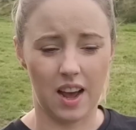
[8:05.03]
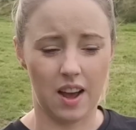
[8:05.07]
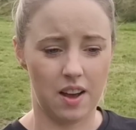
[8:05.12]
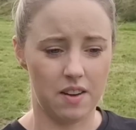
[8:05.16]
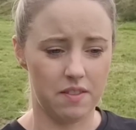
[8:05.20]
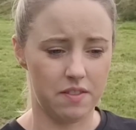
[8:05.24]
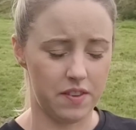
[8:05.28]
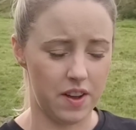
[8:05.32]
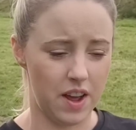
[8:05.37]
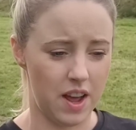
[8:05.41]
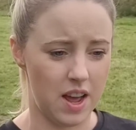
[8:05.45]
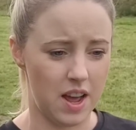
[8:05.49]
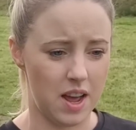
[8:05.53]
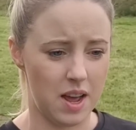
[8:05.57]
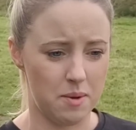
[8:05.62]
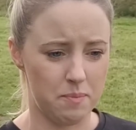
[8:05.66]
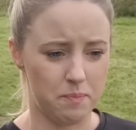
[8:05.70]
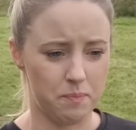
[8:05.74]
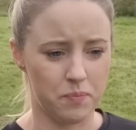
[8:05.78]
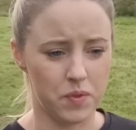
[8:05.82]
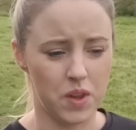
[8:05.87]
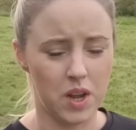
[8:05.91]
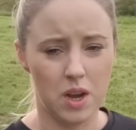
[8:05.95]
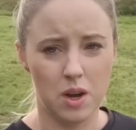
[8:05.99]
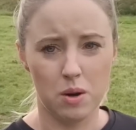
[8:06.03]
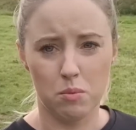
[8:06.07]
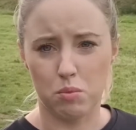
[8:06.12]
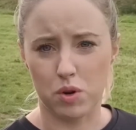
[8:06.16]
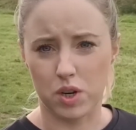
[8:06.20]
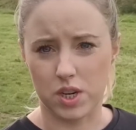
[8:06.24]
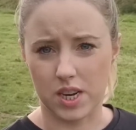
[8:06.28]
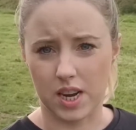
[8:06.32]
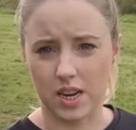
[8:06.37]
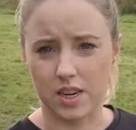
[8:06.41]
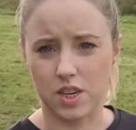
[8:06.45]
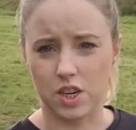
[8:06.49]
have
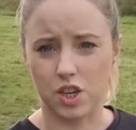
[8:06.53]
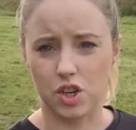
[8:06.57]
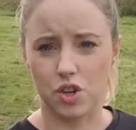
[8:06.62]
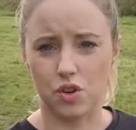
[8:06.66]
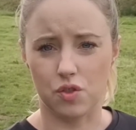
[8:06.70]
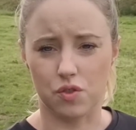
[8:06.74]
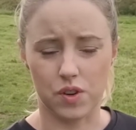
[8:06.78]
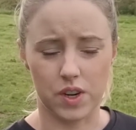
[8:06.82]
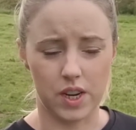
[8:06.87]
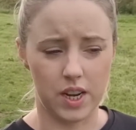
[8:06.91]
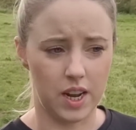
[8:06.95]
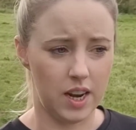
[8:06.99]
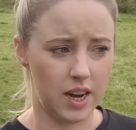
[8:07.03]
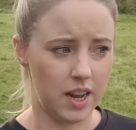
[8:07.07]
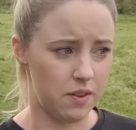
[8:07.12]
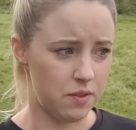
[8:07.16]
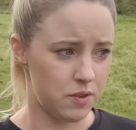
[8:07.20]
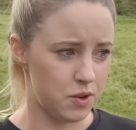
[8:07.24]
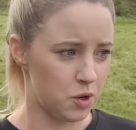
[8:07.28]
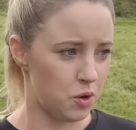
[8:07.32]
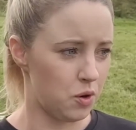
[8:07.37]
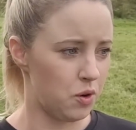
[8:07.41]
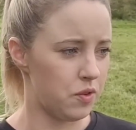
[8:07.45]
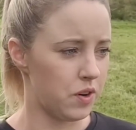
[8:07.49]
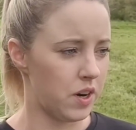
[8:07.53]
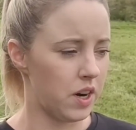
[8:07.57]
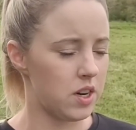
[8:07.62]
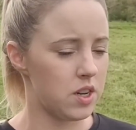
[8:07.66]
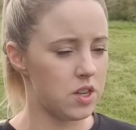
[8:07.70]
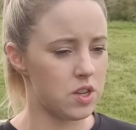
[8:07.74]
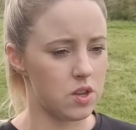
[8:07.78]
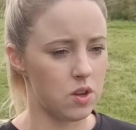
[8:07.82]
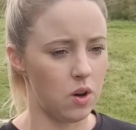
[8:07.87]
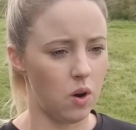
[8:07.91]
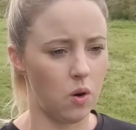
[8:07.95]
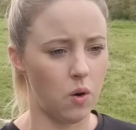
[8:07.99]
protected urea left over,
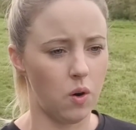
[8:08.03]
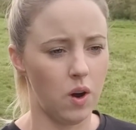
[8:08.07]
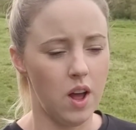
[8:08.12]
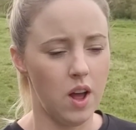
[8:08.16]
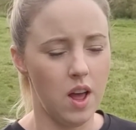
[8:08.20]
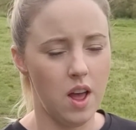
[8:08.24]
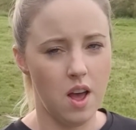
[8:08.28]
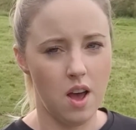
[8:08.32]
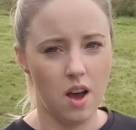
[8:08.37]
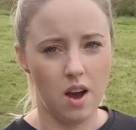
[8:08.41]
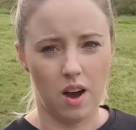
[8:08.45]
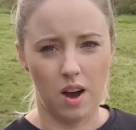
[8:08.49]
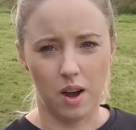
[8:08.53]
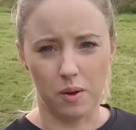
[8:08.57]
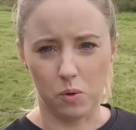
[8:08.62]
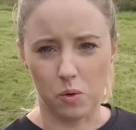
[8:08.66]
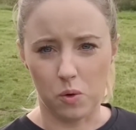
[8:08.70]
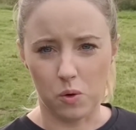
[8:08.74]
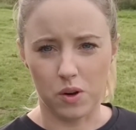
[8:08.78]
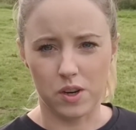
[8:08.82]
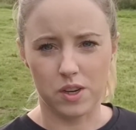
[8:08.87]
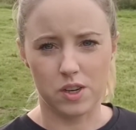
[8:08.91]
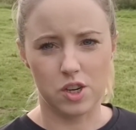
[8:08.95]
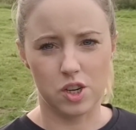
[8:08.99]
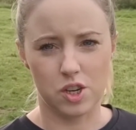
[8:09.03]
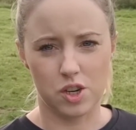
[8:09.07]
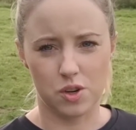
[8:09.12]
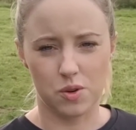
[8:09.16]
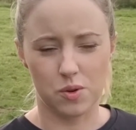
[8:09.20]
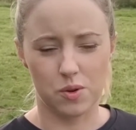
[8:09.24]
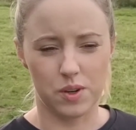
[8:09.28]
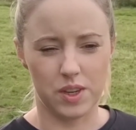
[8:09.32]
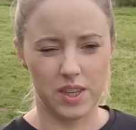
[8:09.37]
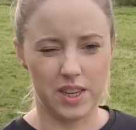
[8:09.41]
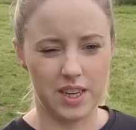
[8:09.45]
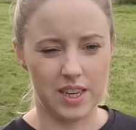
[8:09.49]
so I'm going to
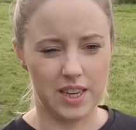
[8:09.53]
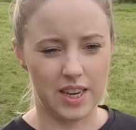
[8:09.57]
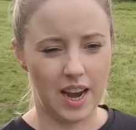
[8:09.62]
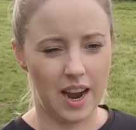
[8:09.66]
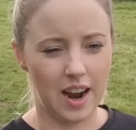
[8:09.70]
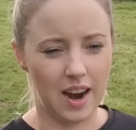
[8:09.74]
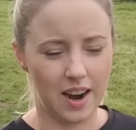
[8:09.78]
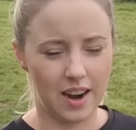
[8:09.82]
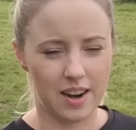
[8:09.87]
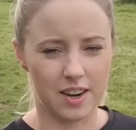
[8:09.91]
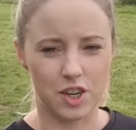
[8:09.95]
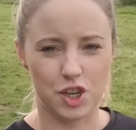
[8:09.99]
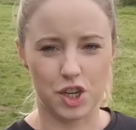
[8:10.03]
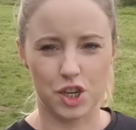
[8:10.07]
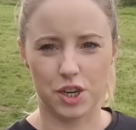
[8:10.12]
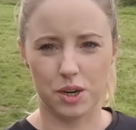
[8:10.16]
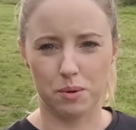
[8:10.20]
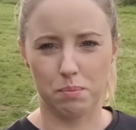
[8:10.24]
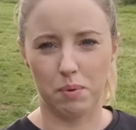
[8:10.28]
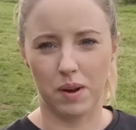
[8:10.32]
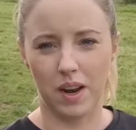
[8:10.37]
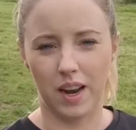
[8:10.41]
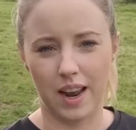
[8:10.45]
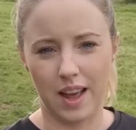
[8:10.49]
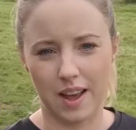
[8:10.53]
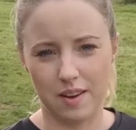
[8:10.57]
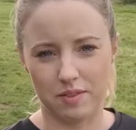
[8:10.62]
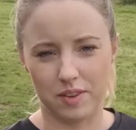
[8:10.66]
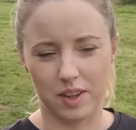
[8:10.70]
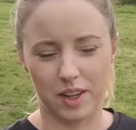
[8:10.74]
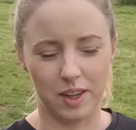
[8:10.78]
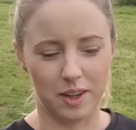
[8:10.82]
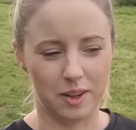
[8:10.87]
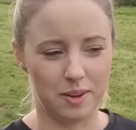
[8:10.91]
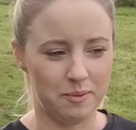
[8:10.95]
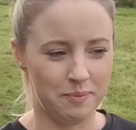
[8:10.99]
show you hardship
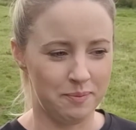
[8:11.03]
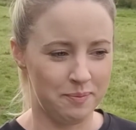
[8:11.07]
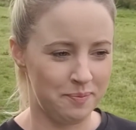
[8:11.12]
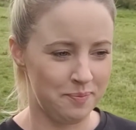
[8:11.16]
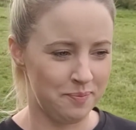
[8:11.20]
level